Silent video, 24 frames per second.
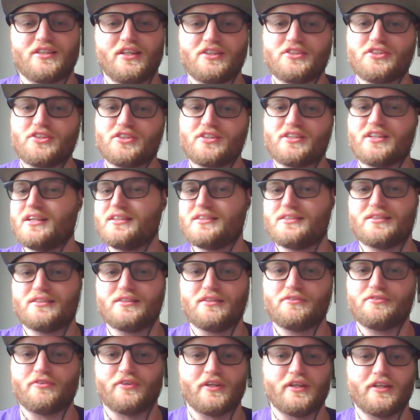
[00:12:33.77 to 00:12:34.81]
It just hits
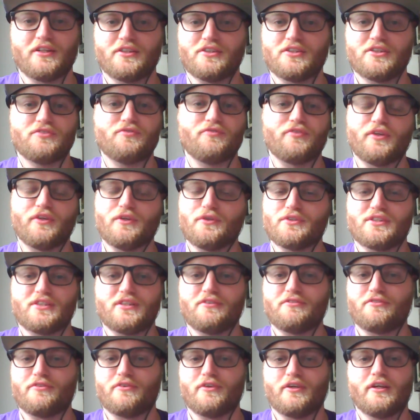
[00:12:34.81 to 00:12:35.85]
different. It just feels
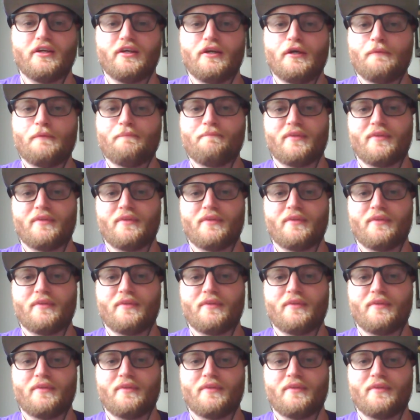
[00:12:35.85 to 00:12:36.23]
different.